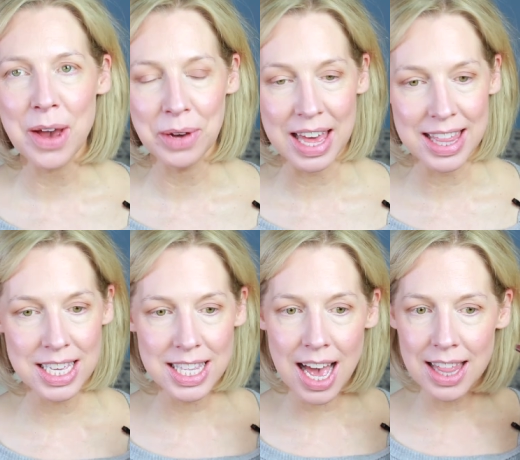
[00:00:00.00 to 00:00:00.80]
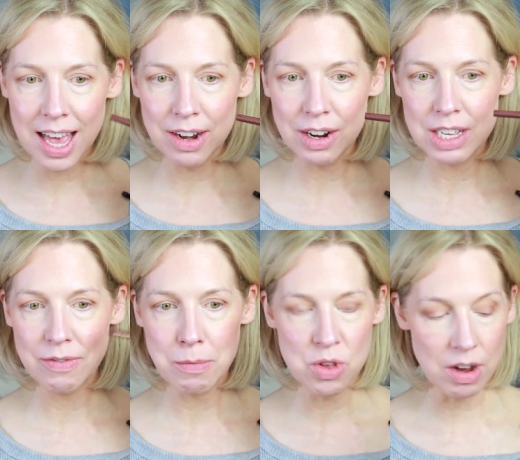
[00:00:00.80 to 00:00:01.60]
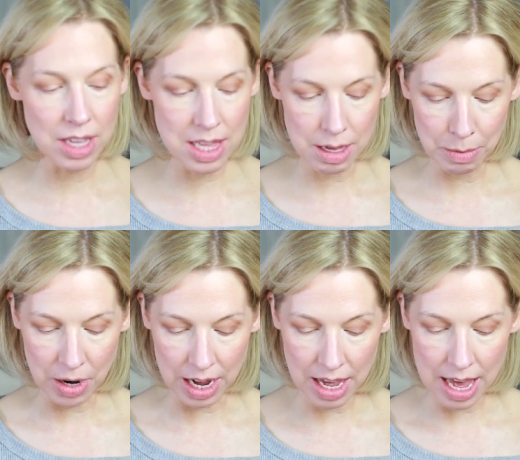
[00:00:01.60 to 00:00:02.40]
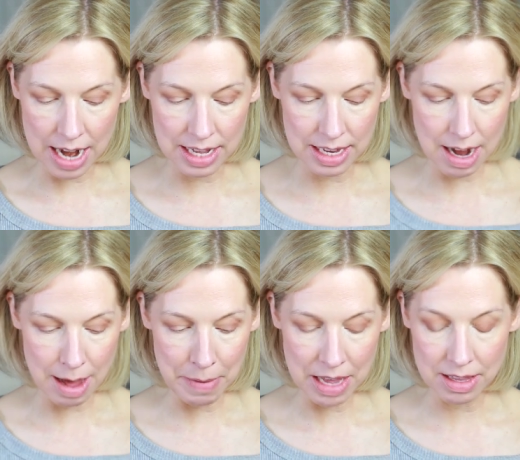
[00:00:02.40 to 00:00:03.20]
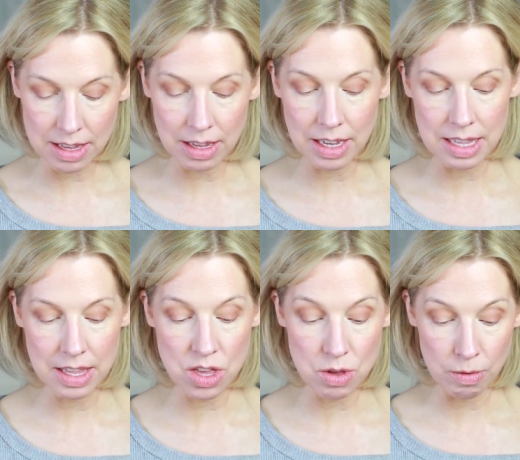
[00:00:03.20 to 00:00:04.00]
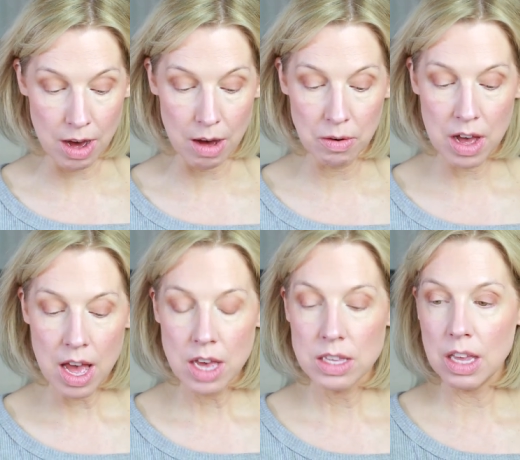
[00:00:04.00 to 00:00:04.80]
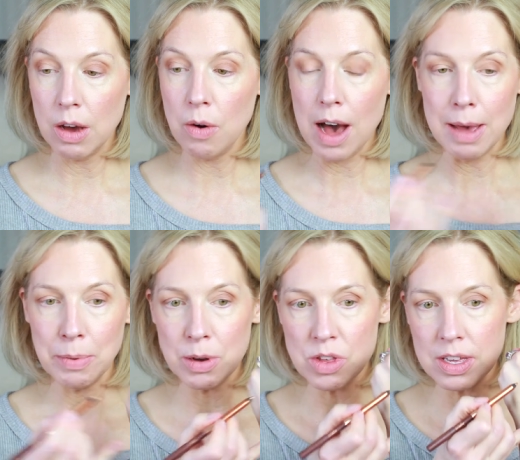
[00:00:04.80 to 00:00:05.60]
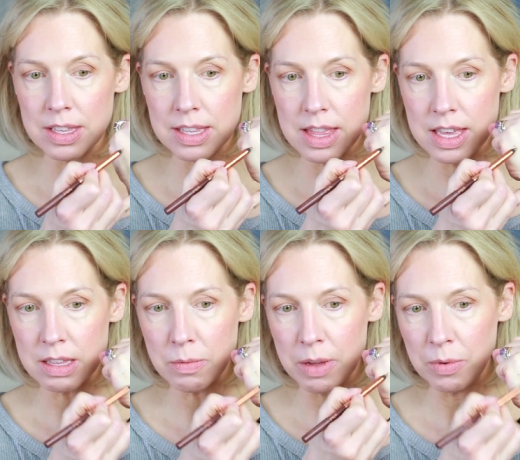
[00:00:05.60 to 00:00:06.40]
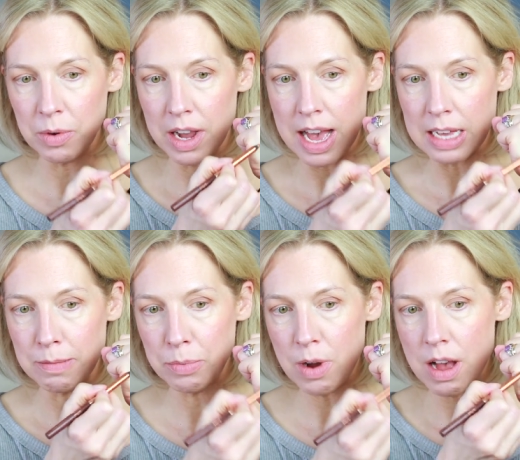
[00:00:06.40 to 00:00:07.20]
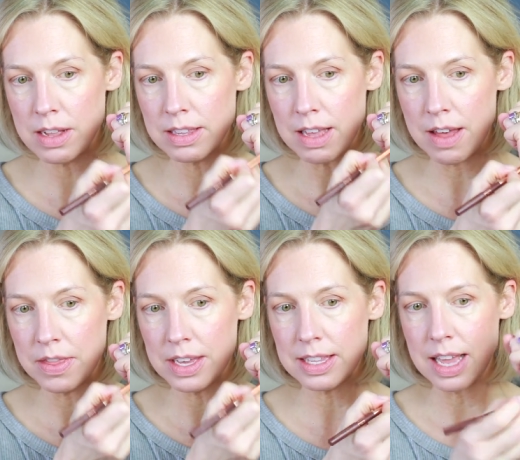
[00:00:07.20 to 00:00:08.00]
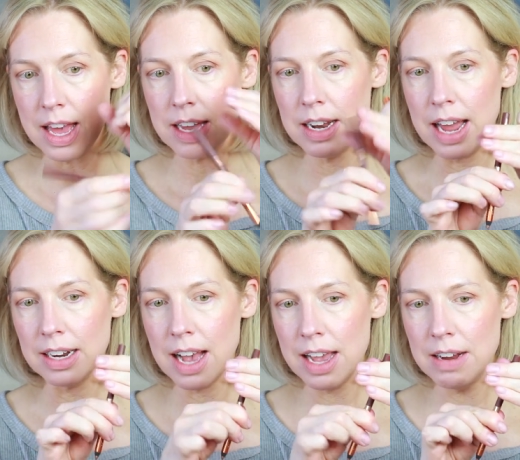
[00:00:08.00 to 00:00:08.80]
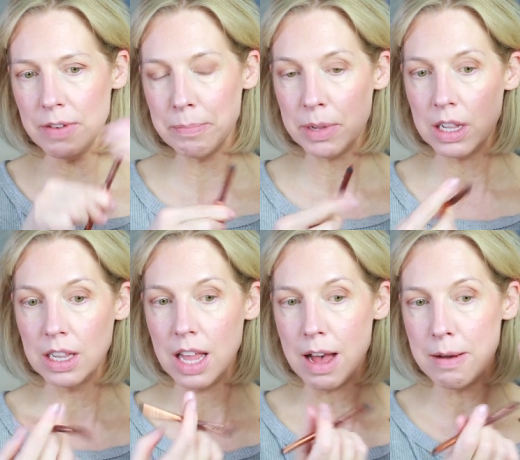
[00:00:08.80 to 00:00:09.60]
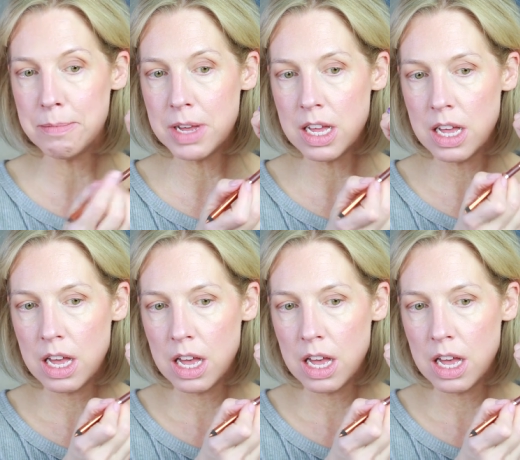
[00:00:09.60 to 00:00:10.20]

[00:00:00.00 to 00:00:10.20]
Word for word: Okay, this eyeliner is from Charlotte Tilbury and it's an eye pencil. It's the Duo. So I purchased this one where it has bronze on this end and kind of a plum